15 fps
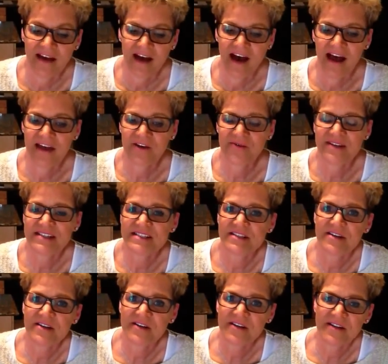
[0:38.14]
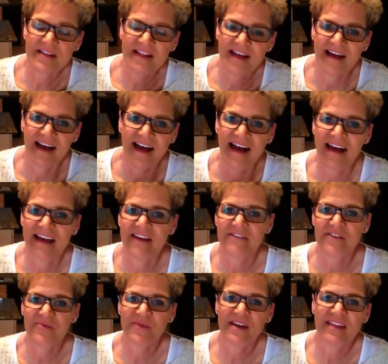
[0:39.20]
Hi Crystal. Hi
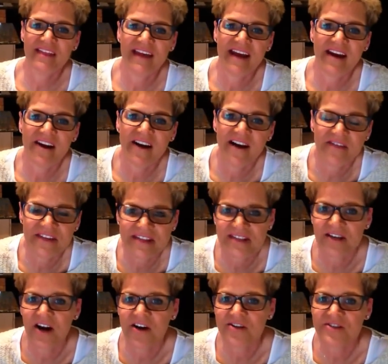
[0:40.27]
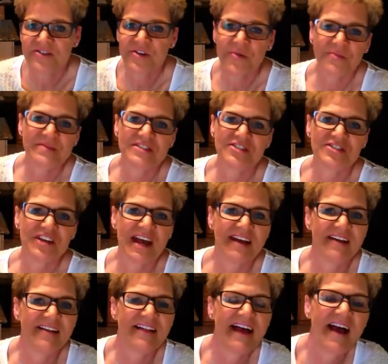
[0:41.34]
everyone there on the StarrSoaps
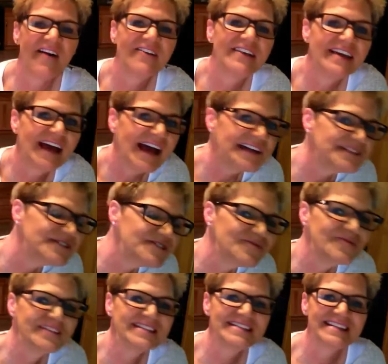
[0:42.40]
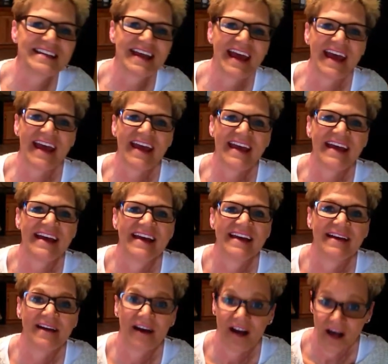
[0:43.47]
channel. How are you guys doing today?
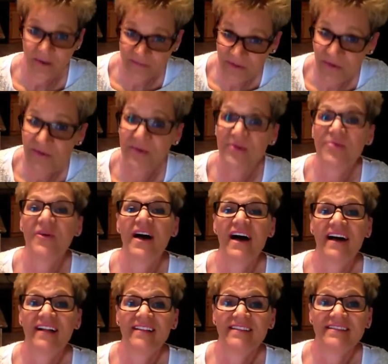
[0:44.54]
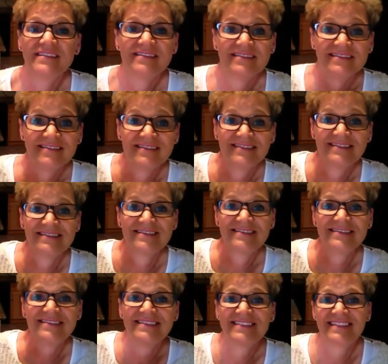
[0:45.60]
I'm doing well.
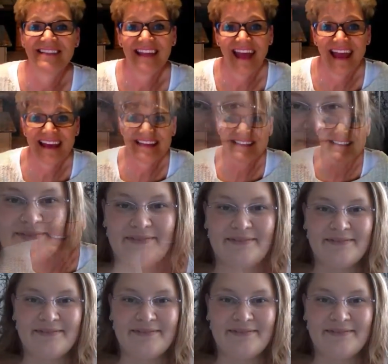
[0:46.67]
Thanks.